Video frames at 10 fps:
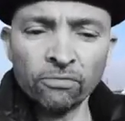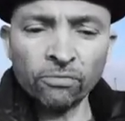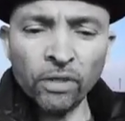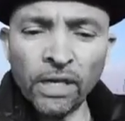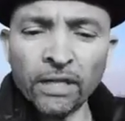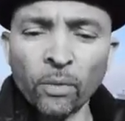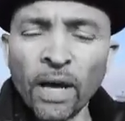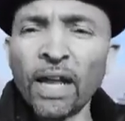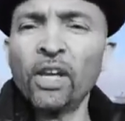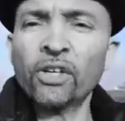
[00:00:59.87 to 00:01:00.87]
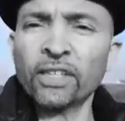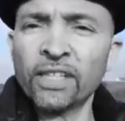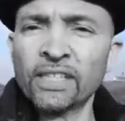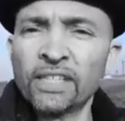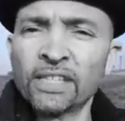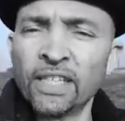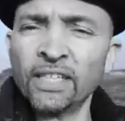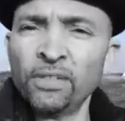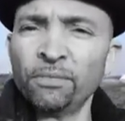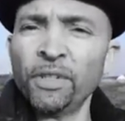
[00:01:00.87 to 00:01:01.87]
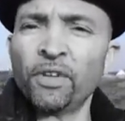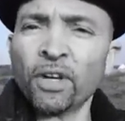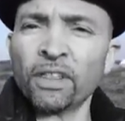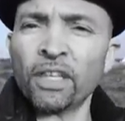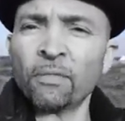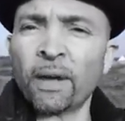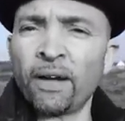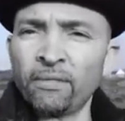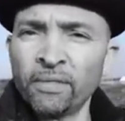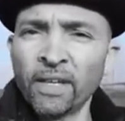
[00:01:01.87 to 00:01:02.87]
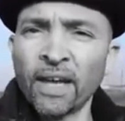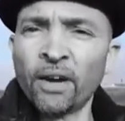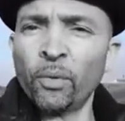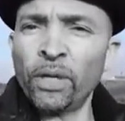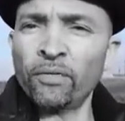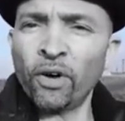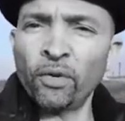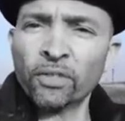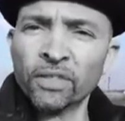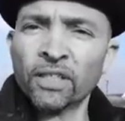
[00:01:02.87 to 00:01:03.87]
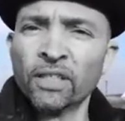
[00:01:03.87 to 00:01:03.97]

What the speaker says: Really, the way I look at this is that you've got to think about how we evolved as